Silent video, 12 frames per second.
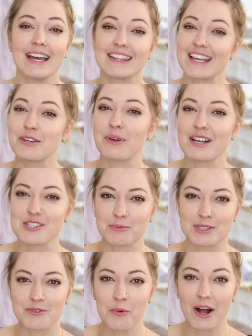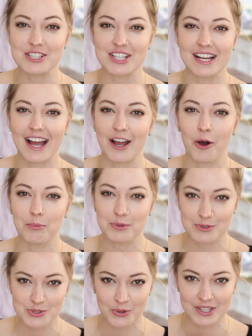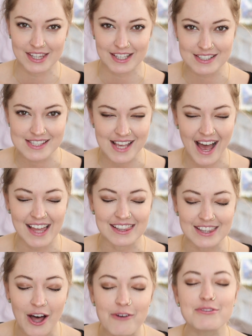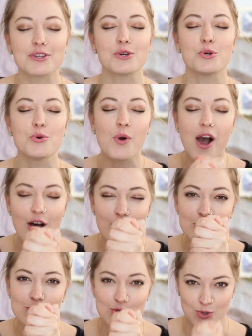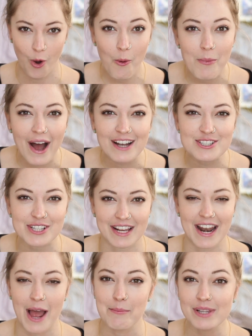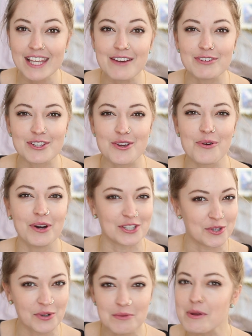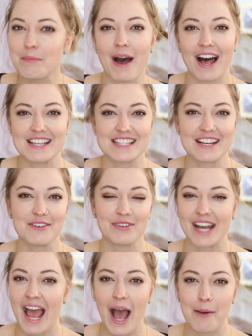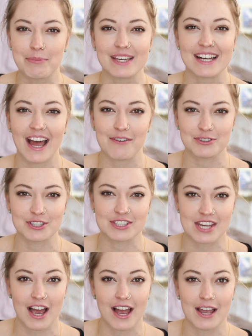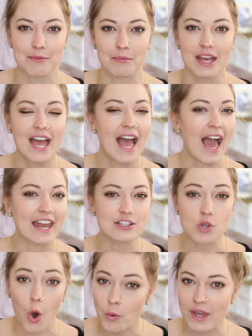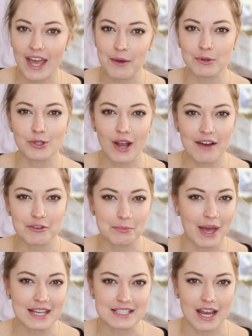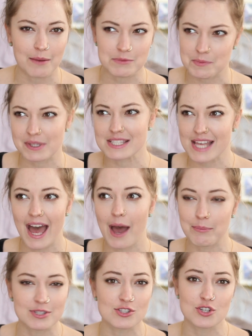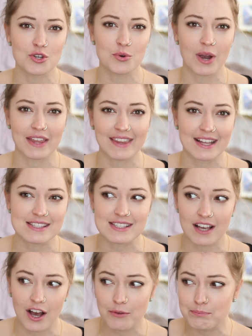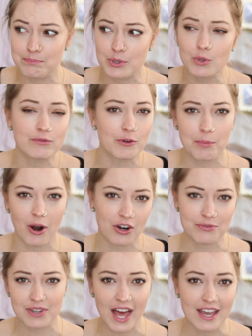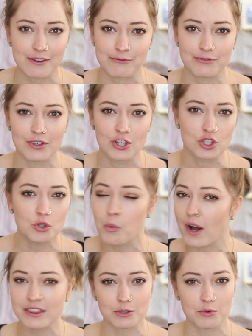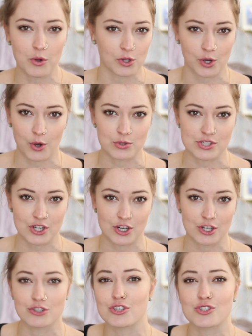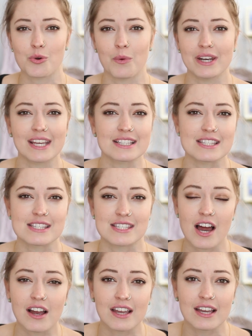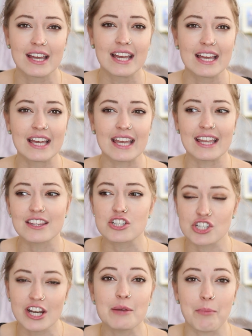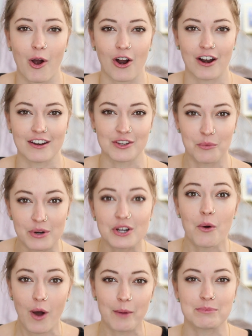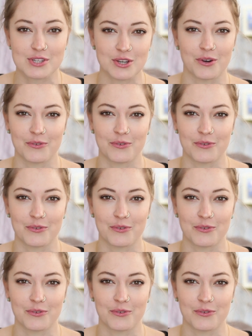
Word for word: Thank you guys so much for watching. I hope you enjoyed this. I love you so much and I believe in you and you can be positive and happy and have a good time and it's okay when you're having bad times because that happens too and that's a beautiful part of life. You want the roller coaster. You just don't want to get stuck in the shitty part. You want to go up too.